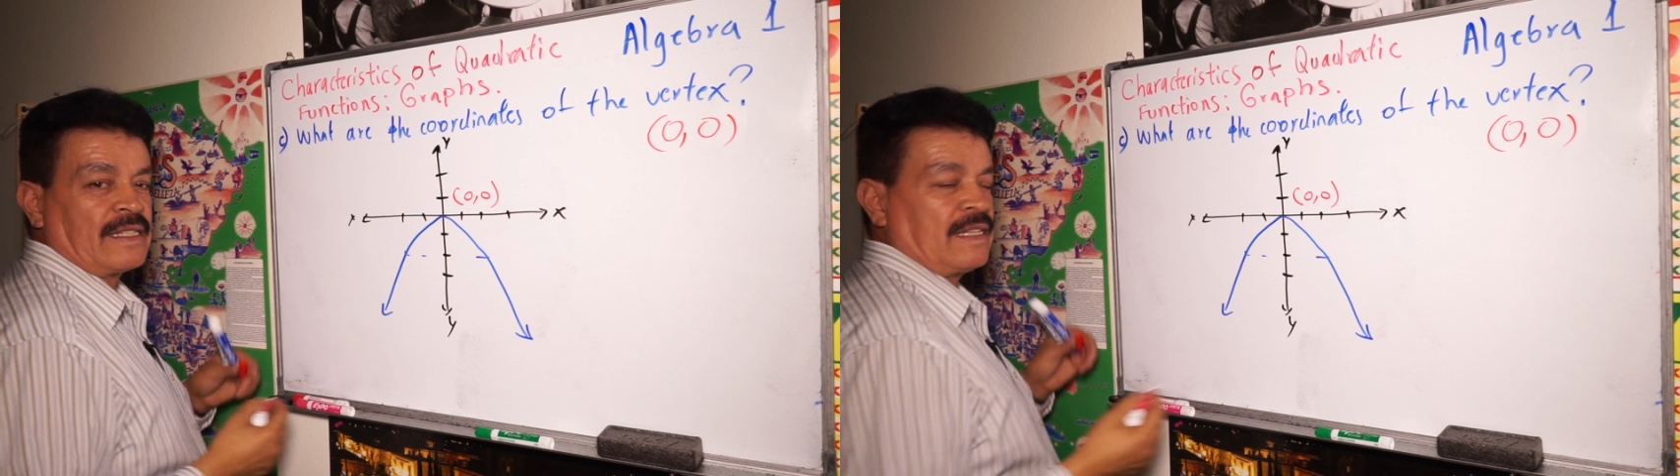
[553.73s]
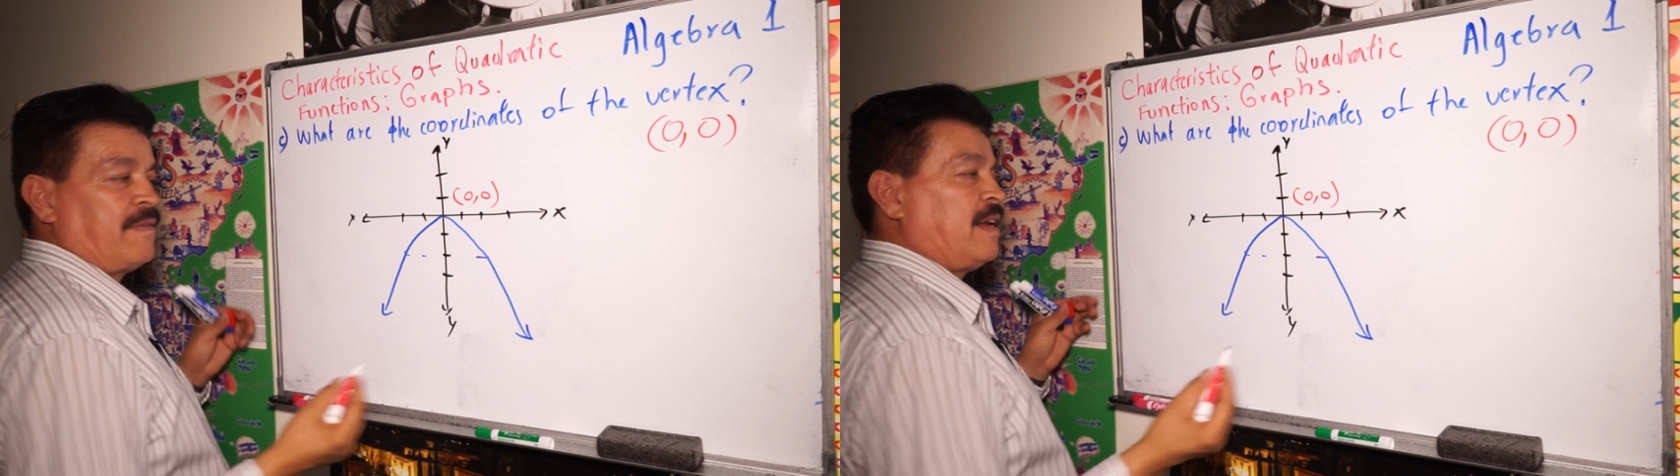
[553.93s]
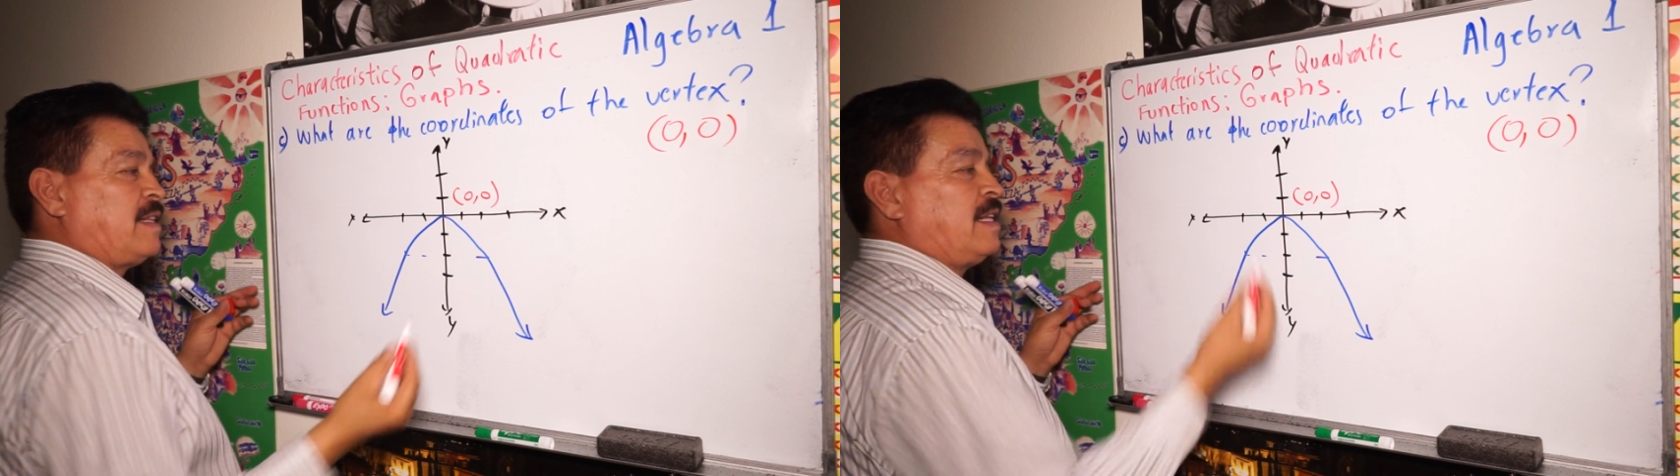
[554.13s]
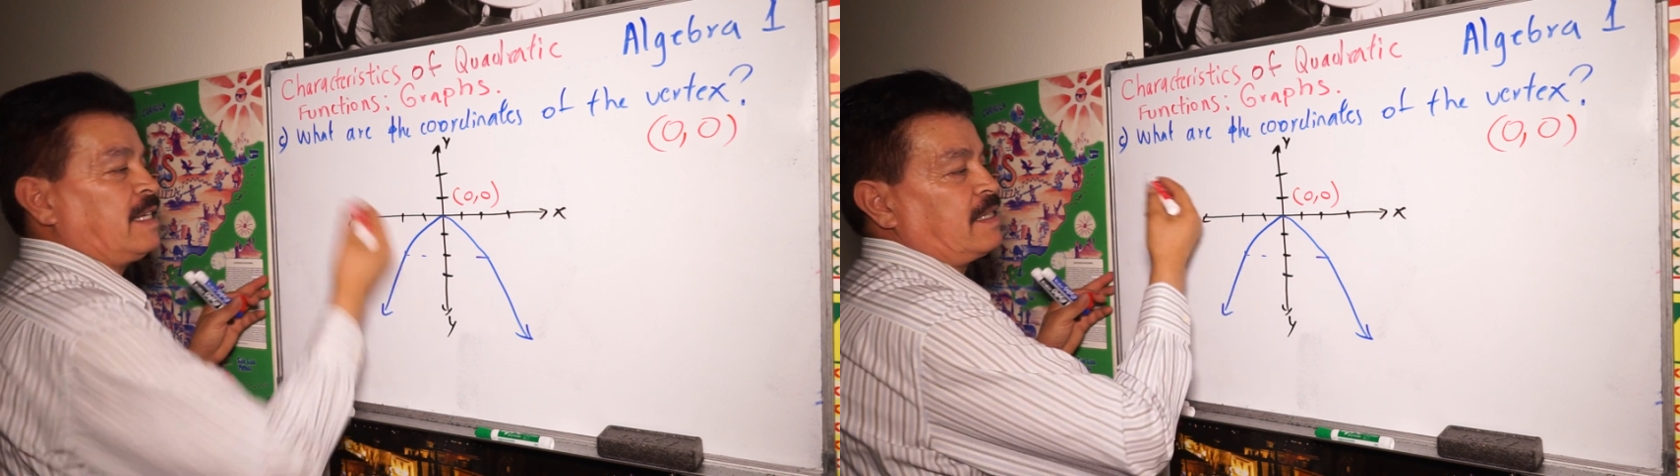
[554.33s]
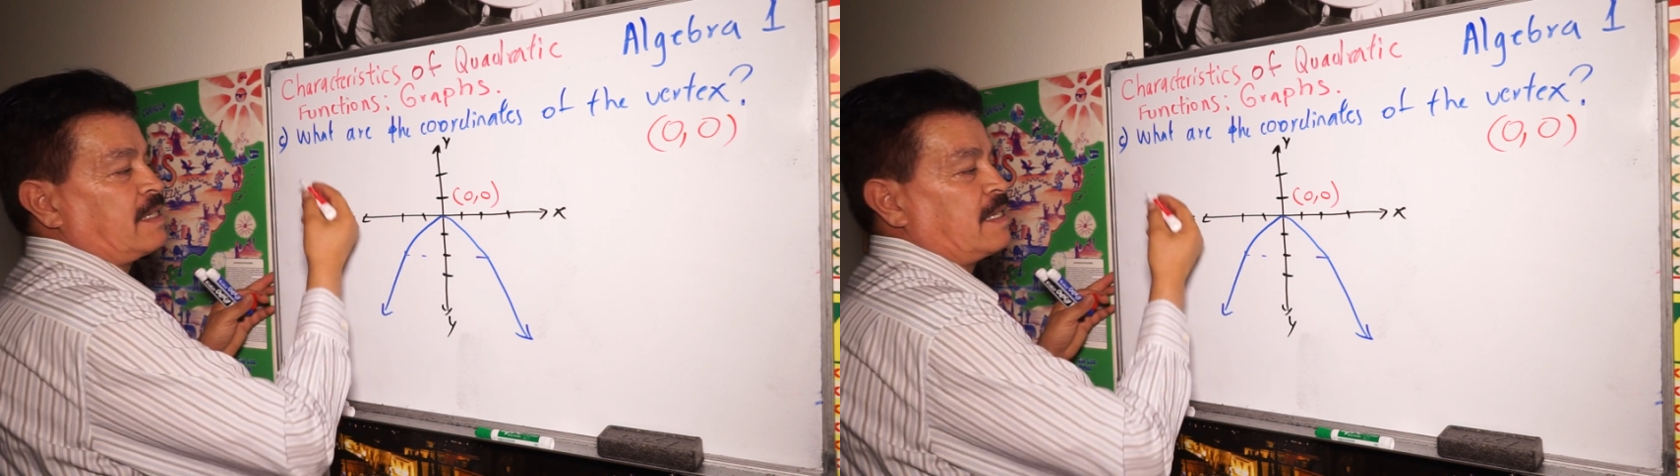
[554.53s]
The
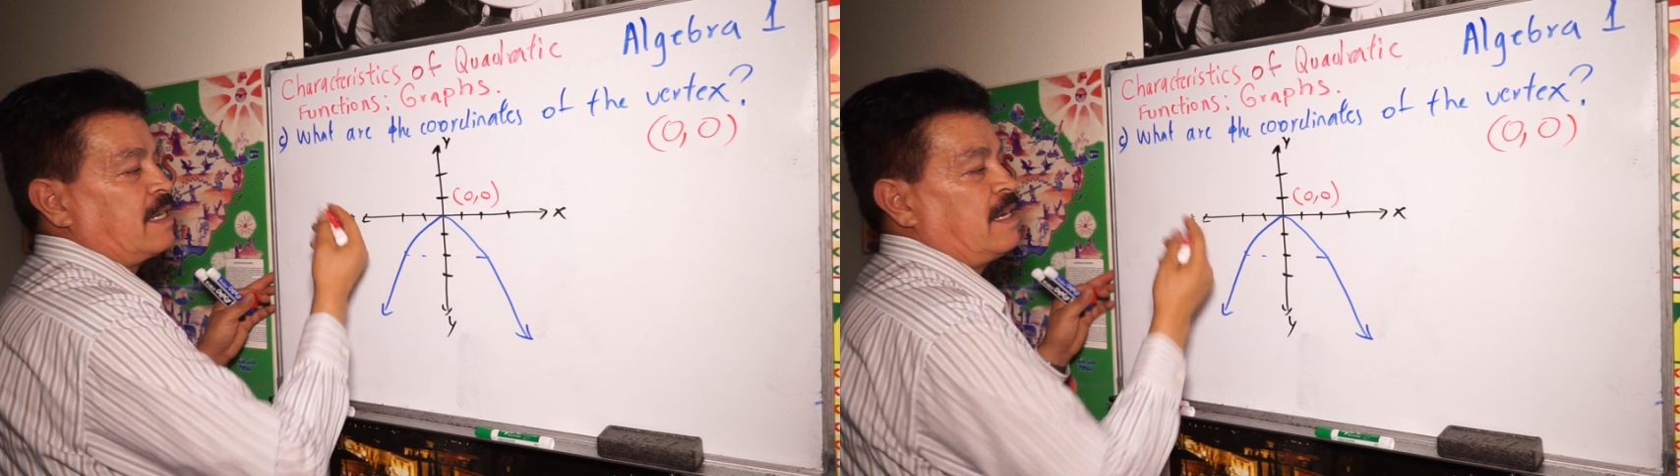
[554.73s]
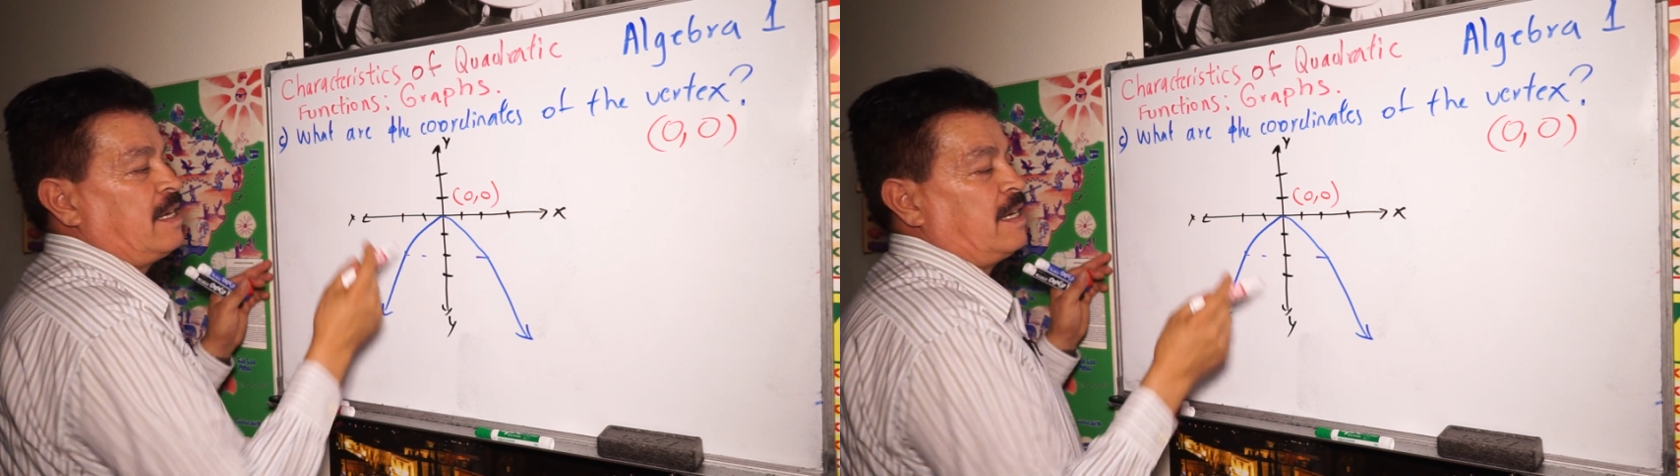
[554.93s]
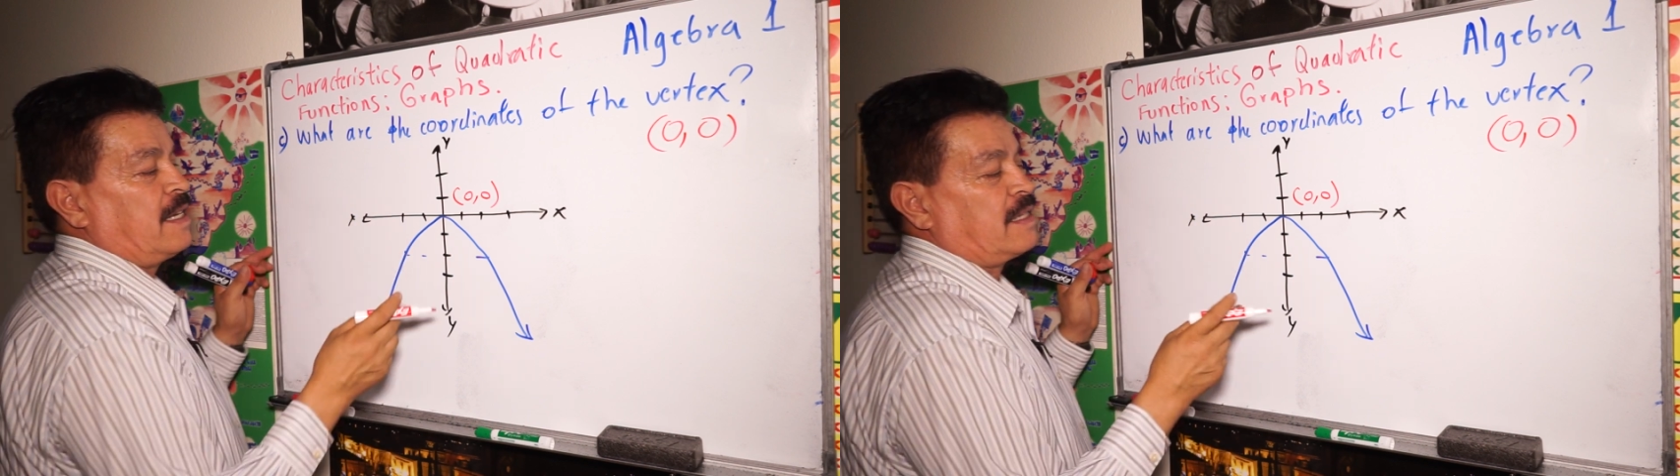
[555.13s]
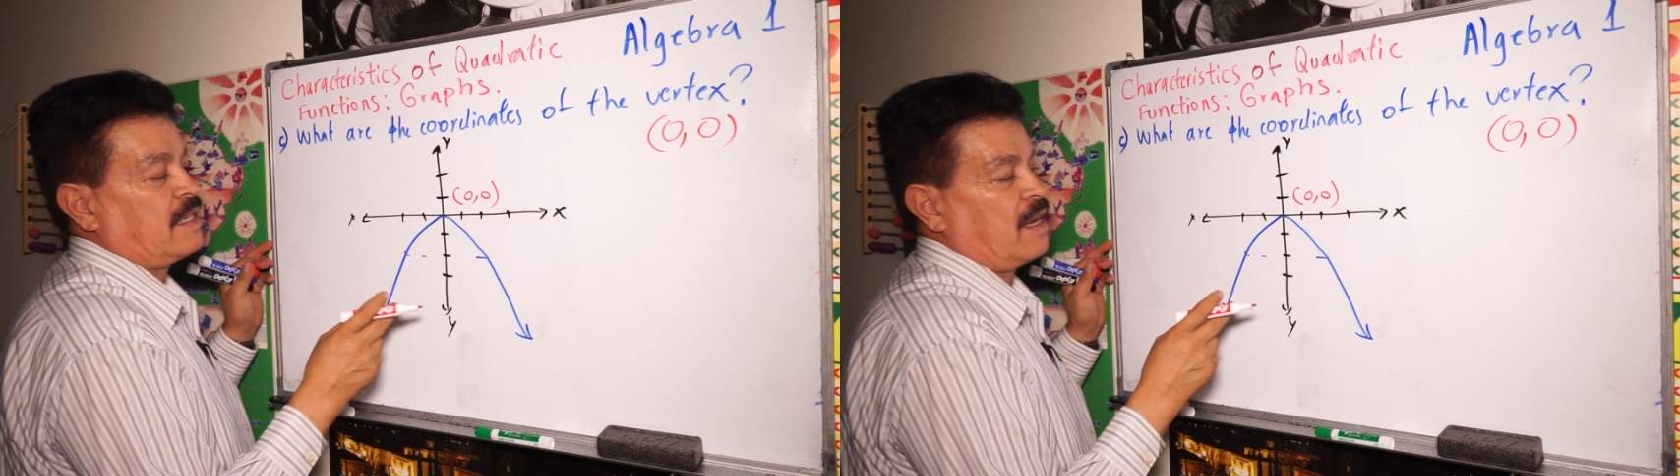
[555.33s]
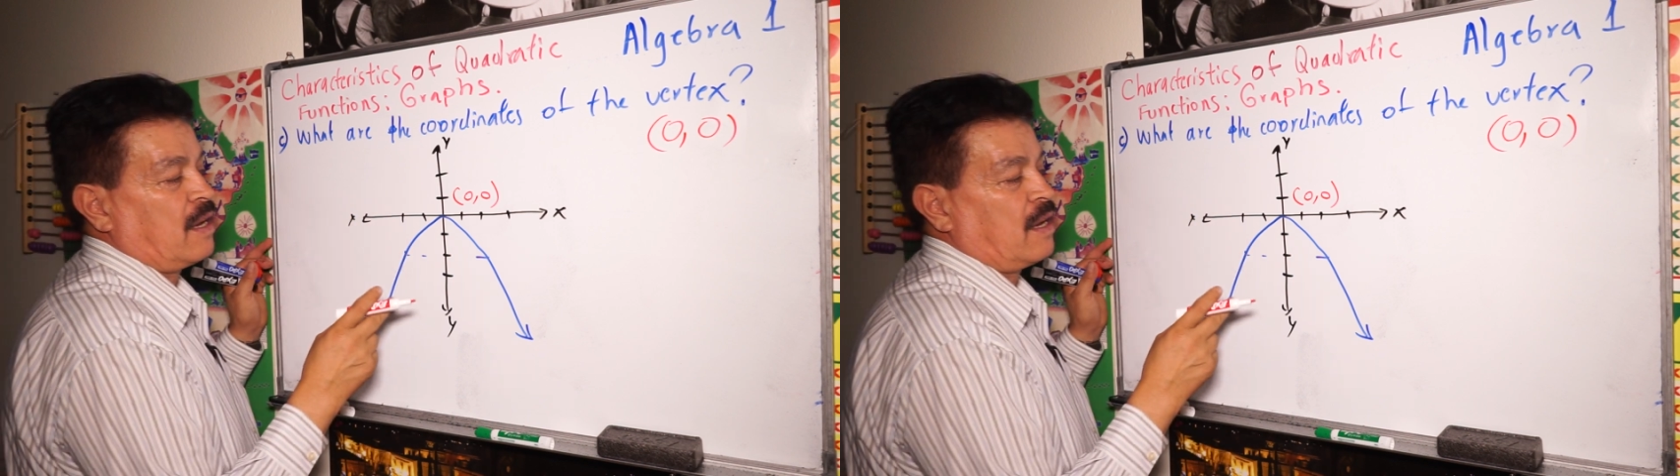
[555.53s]
vertex is uh,